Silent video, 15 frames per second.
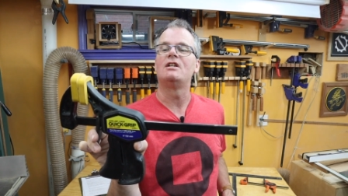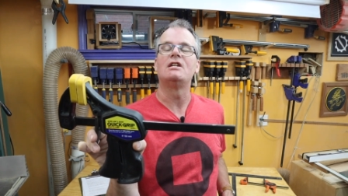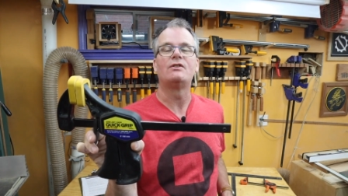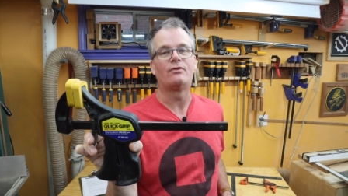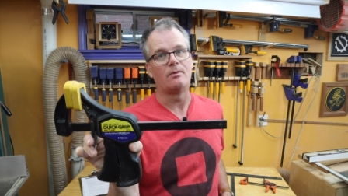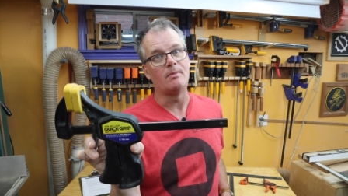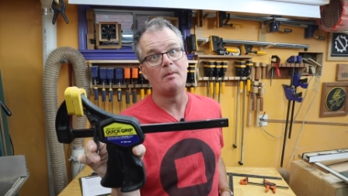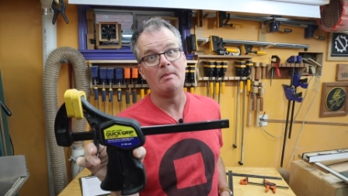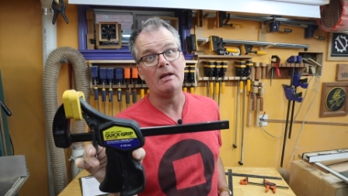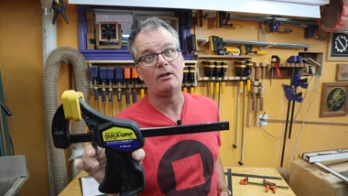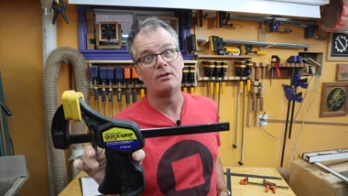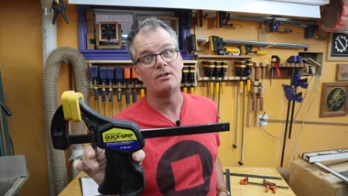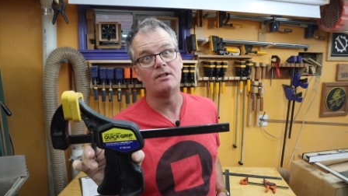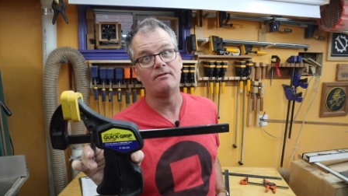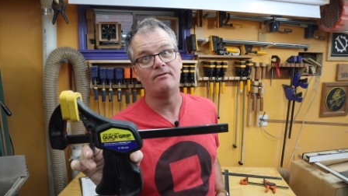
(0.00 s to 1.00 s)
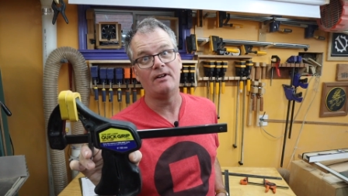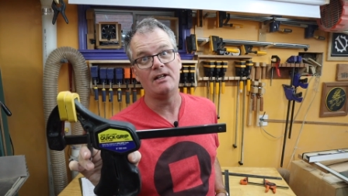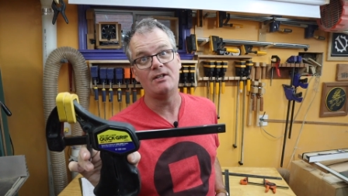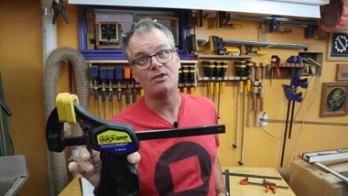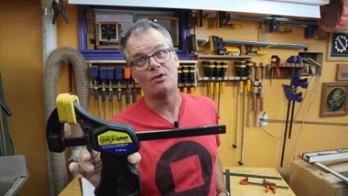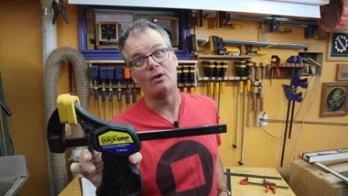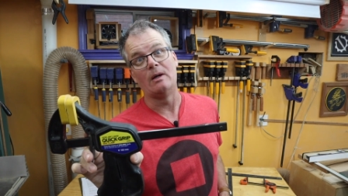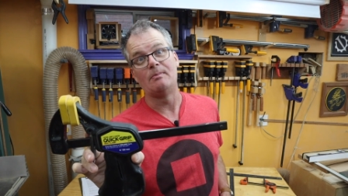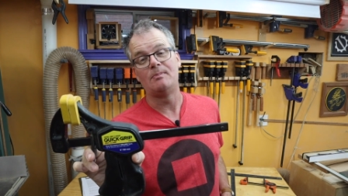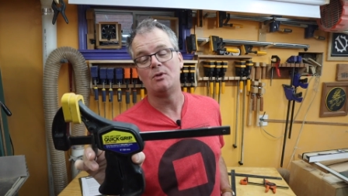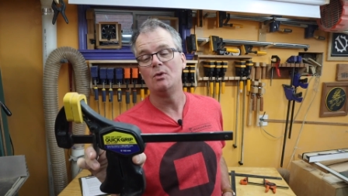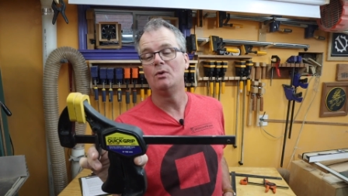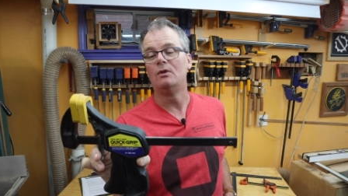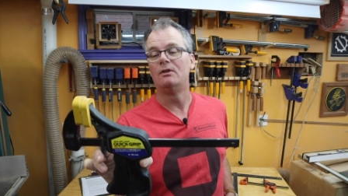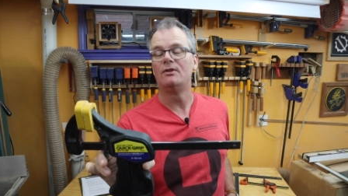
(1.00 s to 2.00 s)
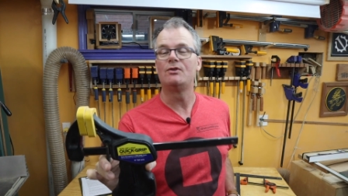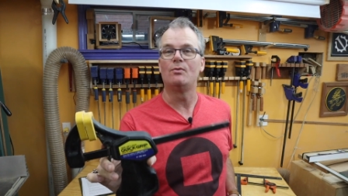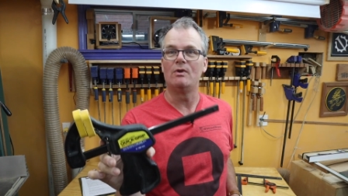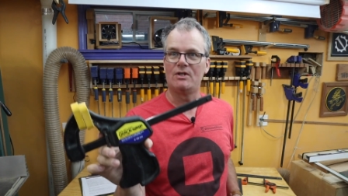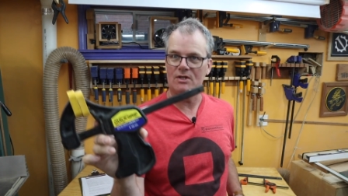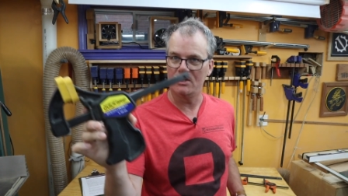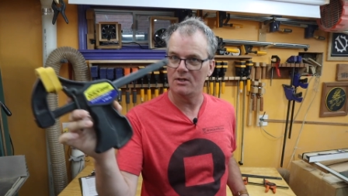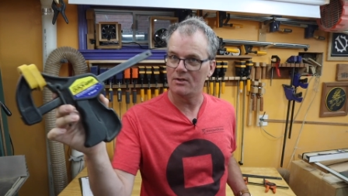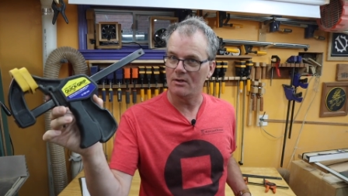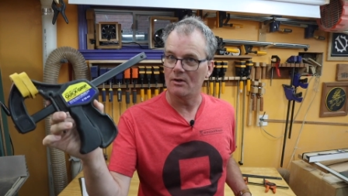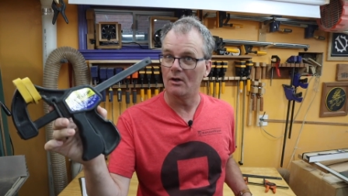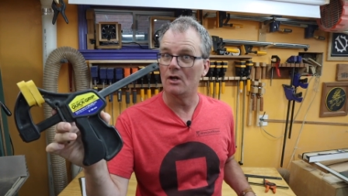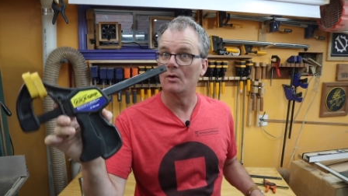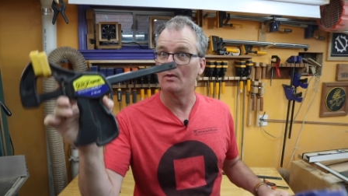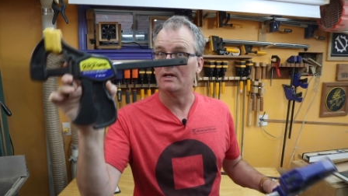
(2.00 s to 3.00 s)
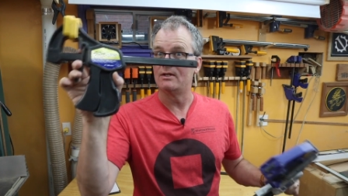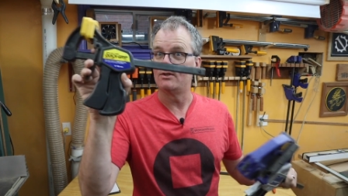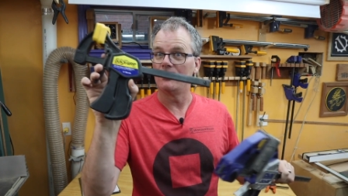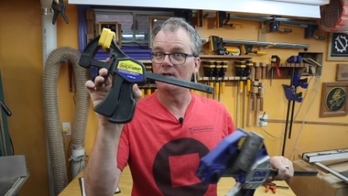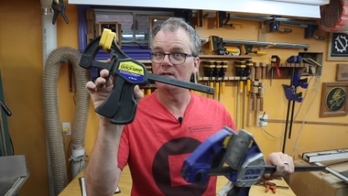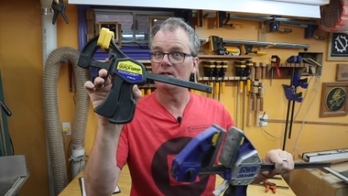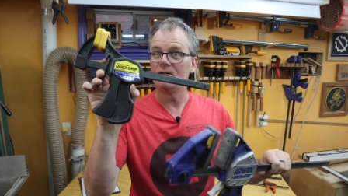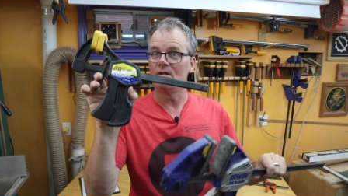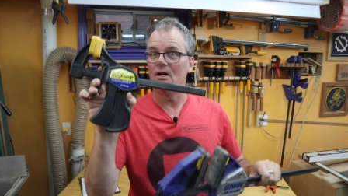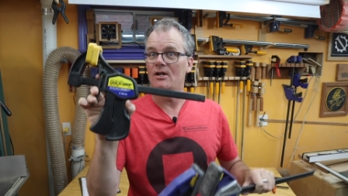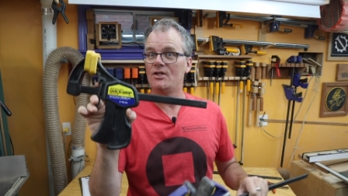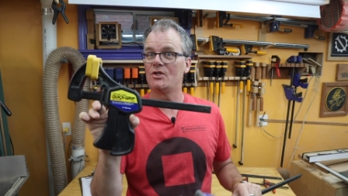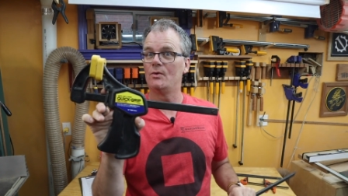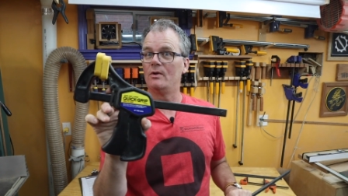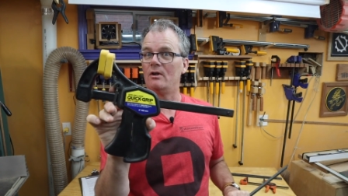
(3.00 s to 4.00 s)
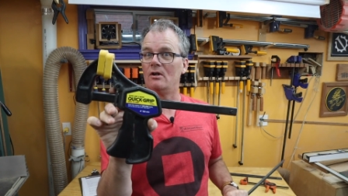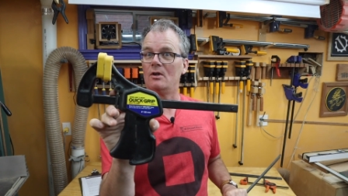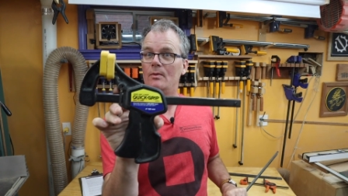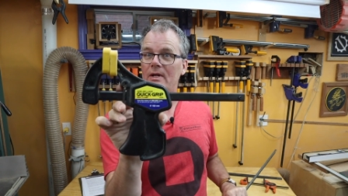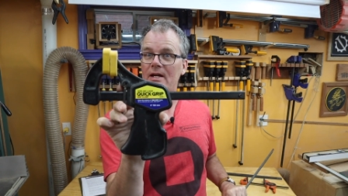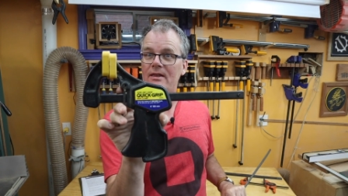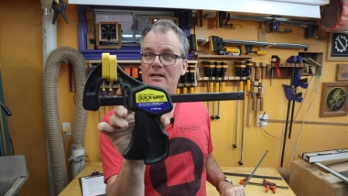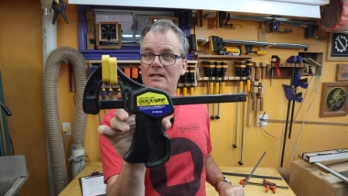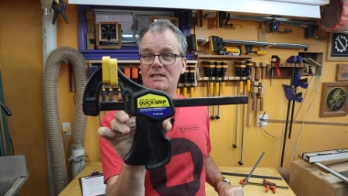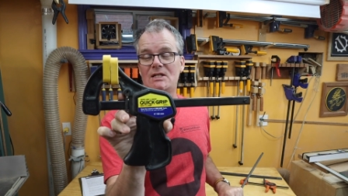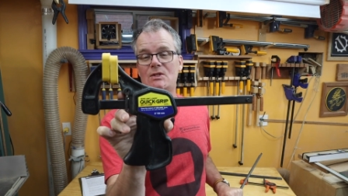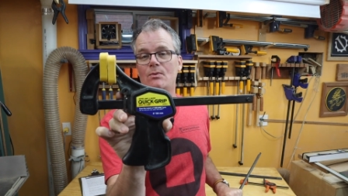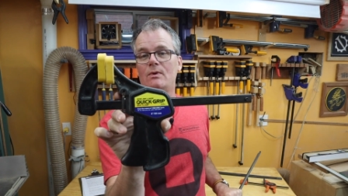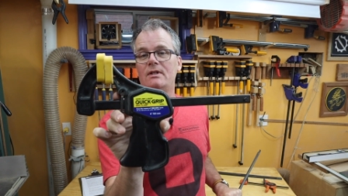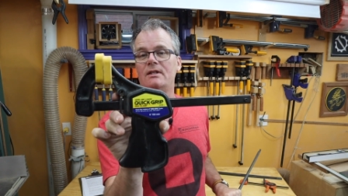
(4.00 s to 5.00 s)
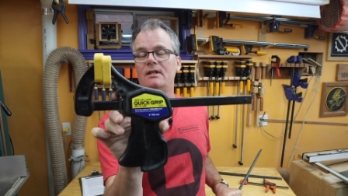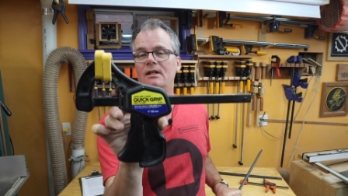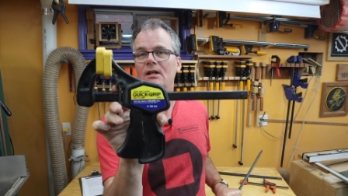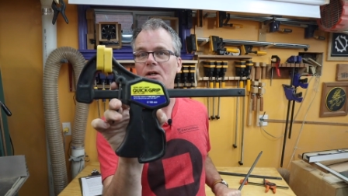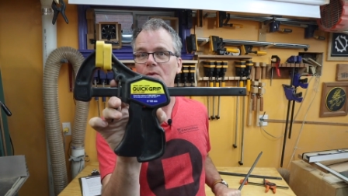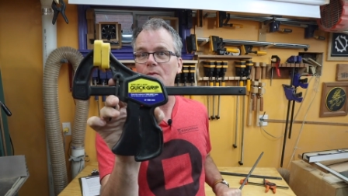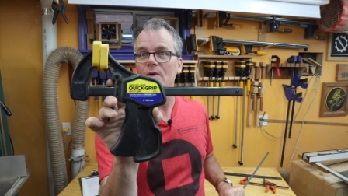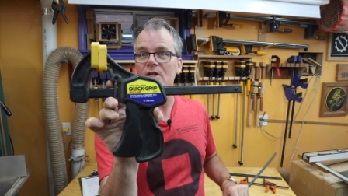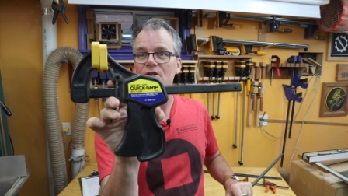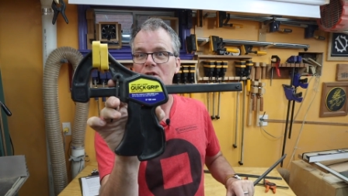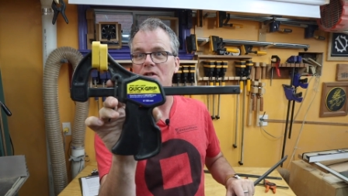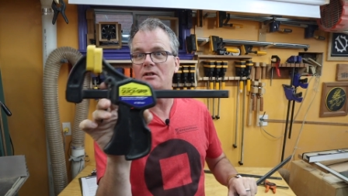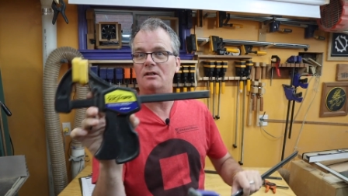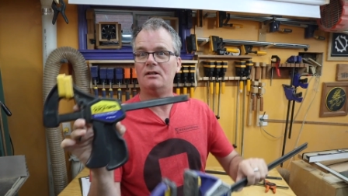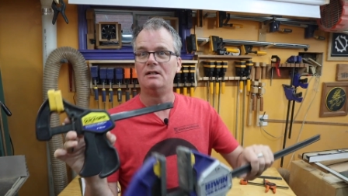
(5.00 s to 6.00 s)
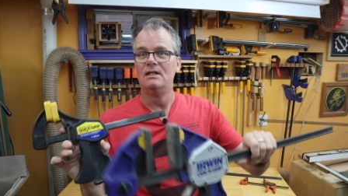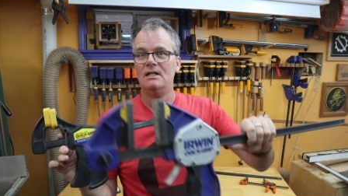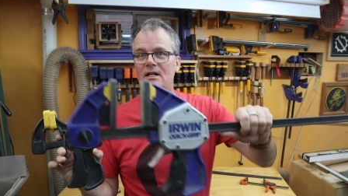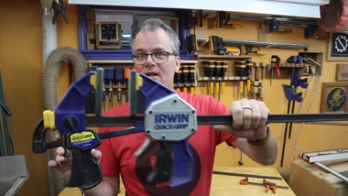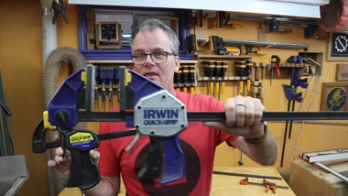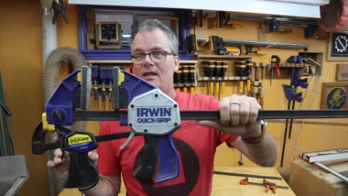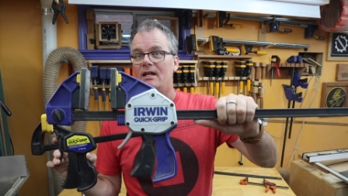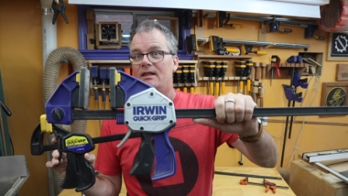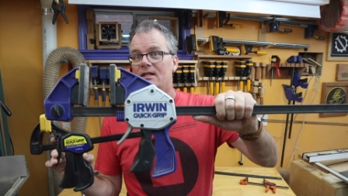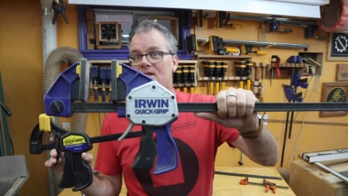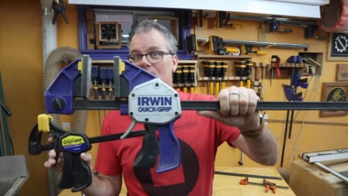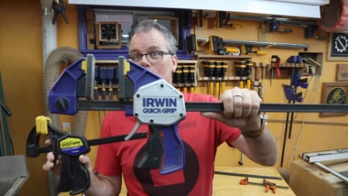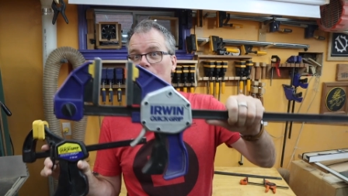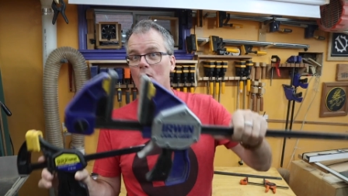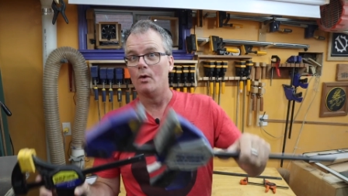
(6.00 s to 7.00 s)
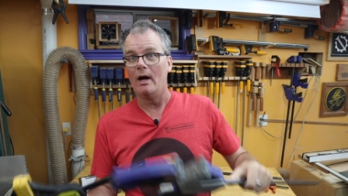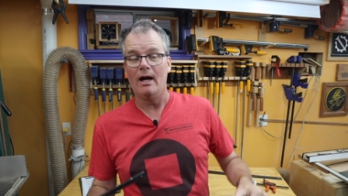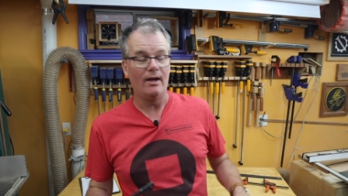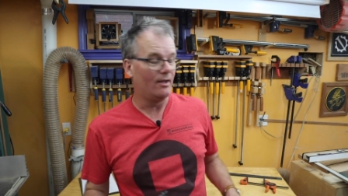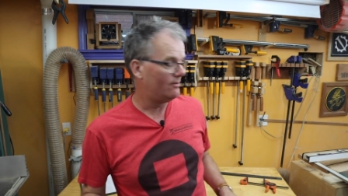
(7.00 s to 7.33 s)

says from the makers of Vice Grip Tools, which is Irwin. So this is also an Irwin. I think this is one of the original that this grew out